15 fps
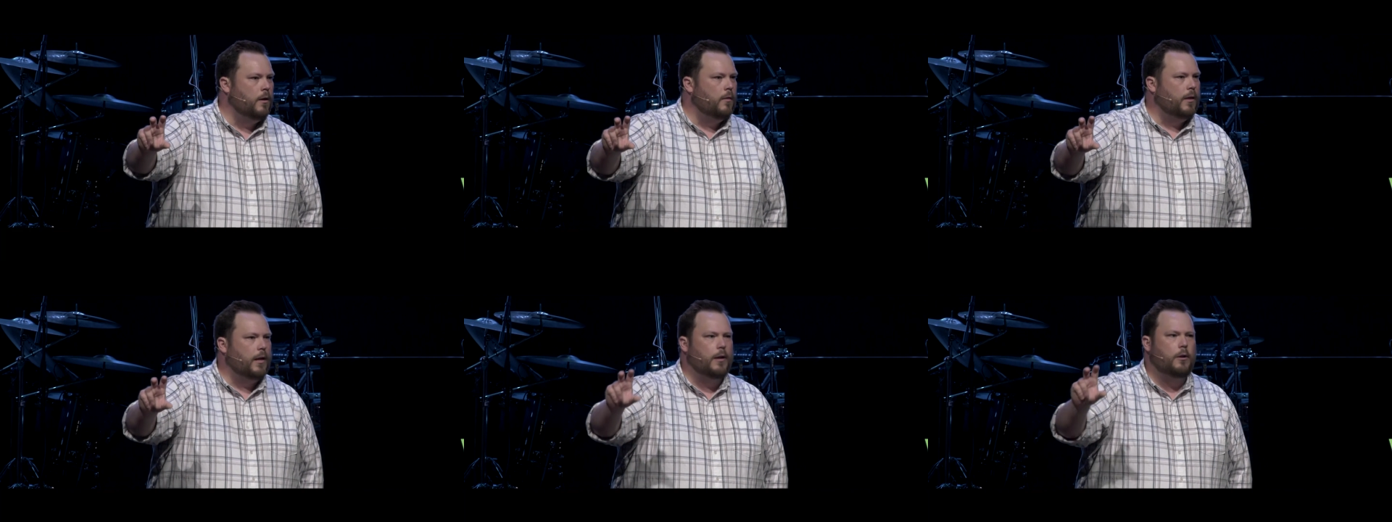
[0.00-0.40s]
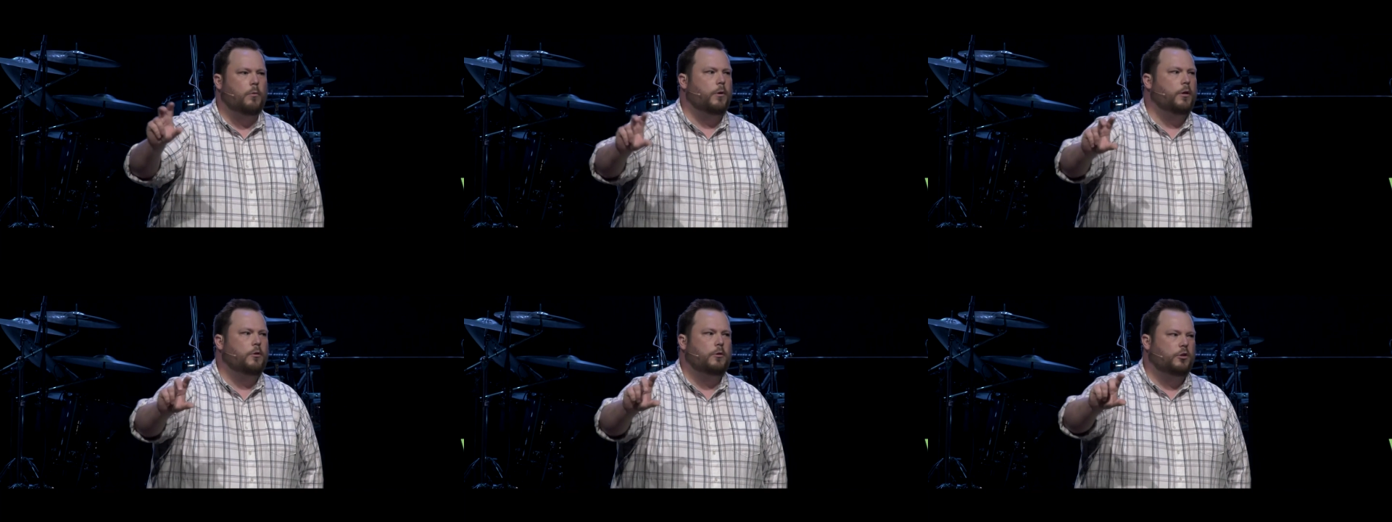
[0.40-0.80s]
that I
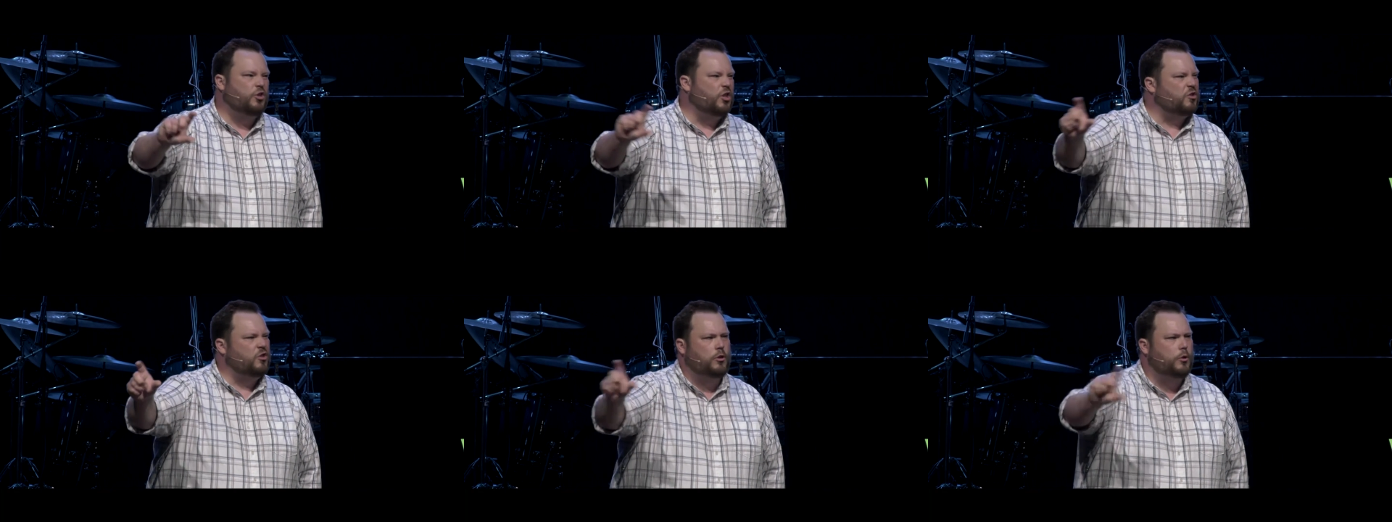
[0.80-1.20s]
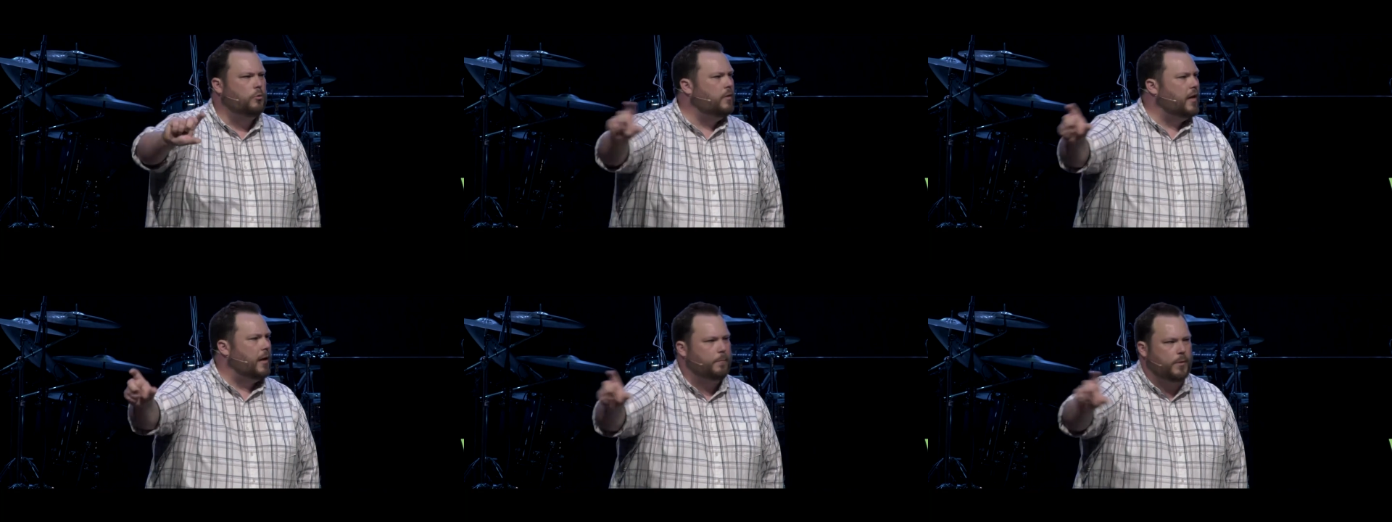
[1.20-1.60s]
don't want you to just
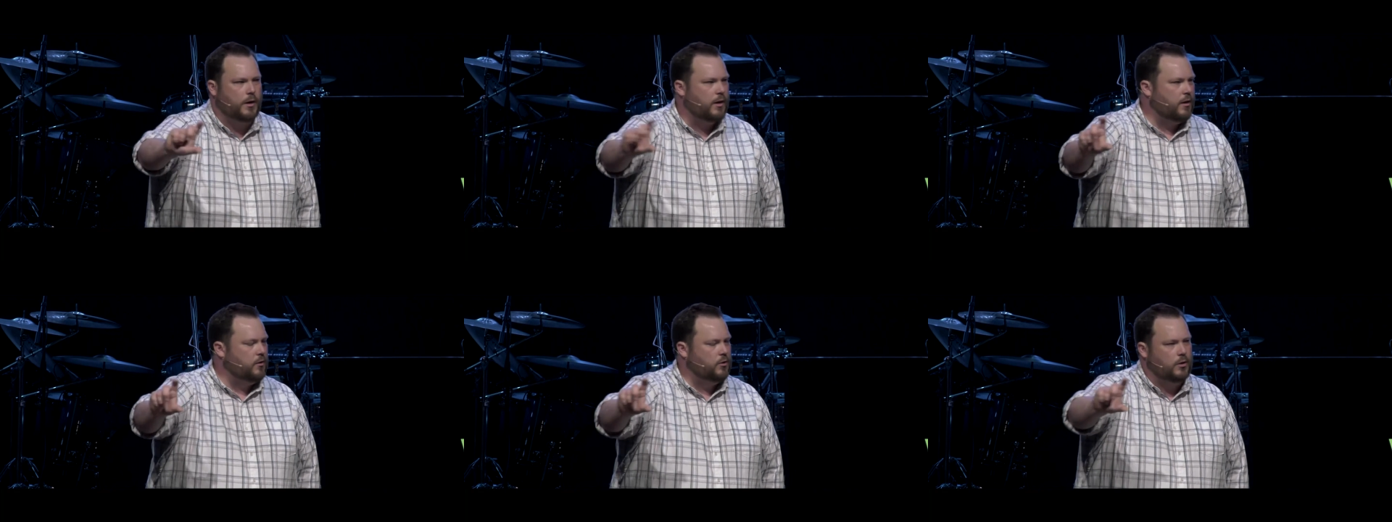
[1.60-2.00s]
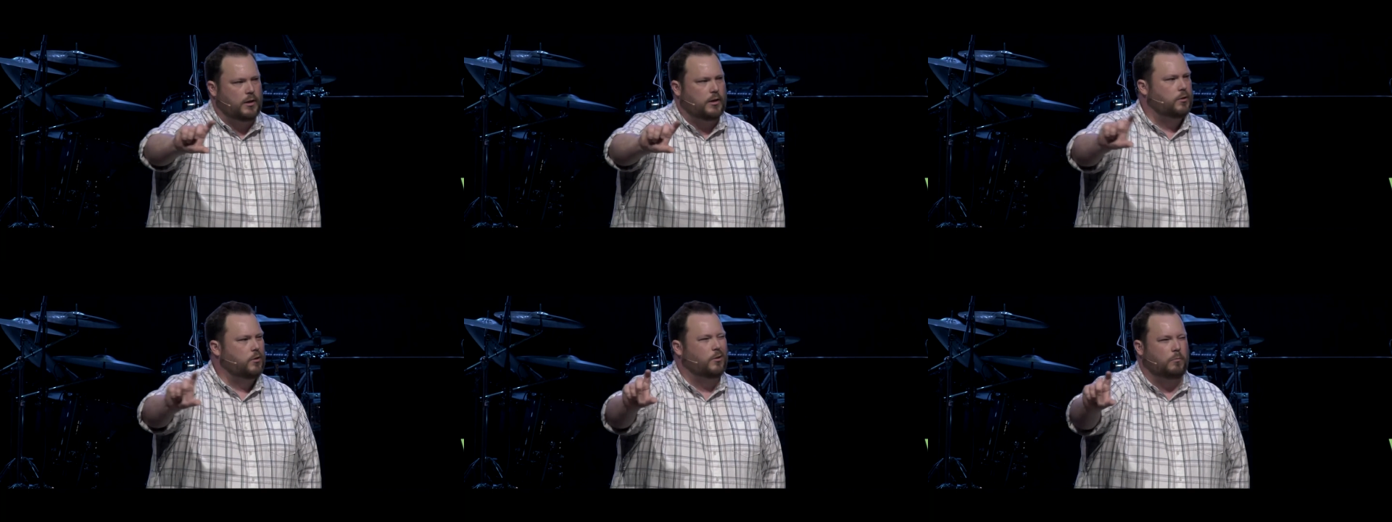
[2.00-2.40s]
do that because
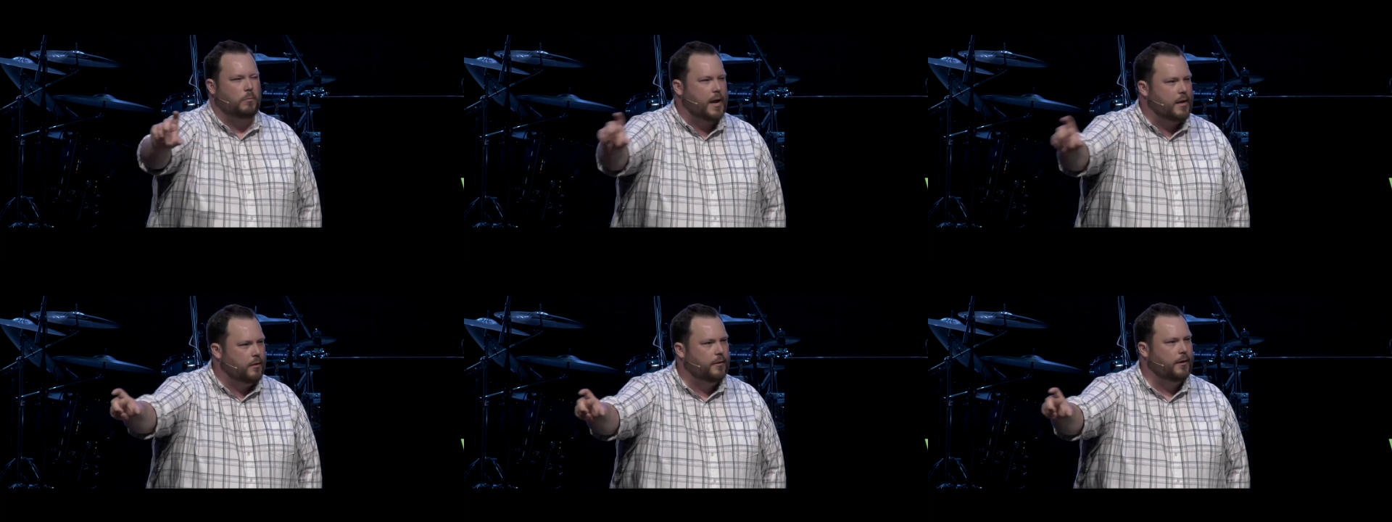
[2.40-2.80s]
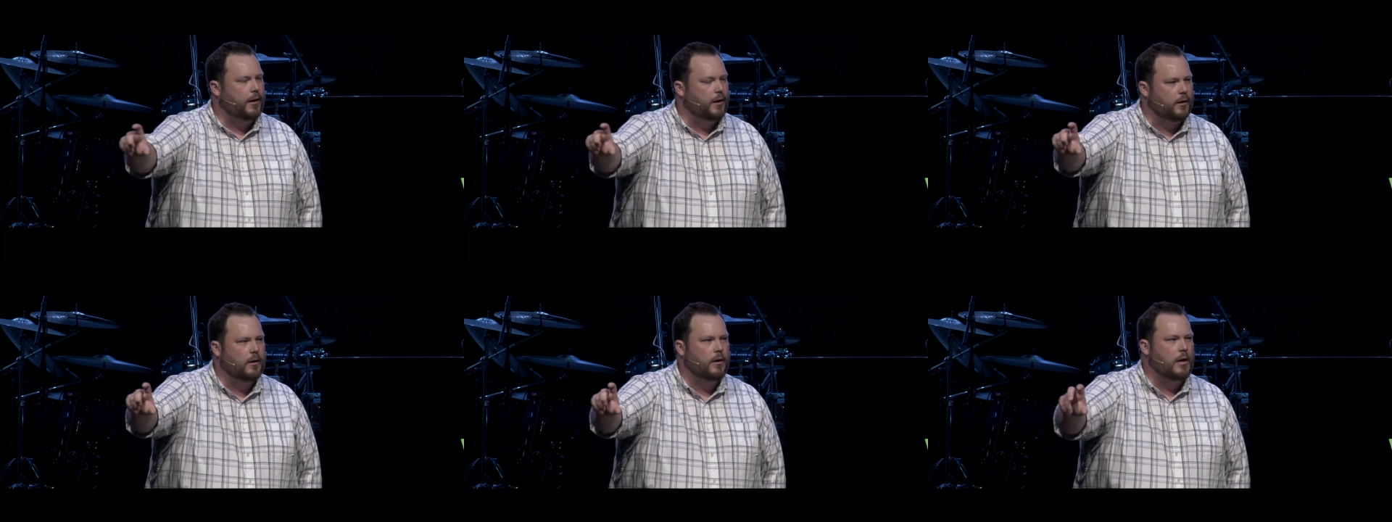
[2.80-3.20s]
it's the right
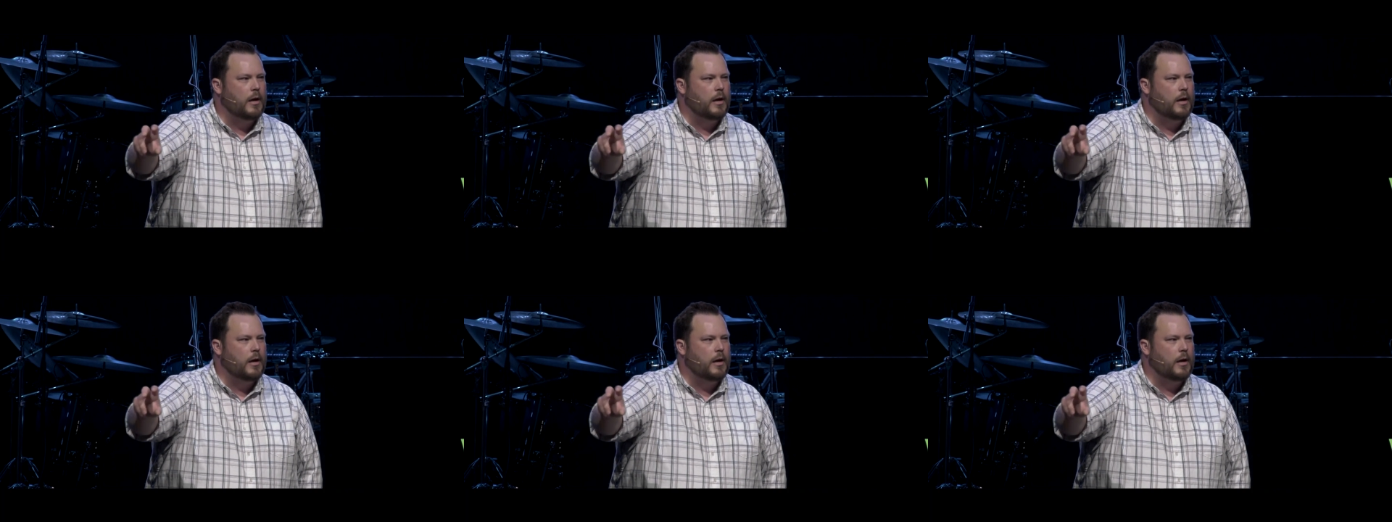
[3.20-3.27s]
thing.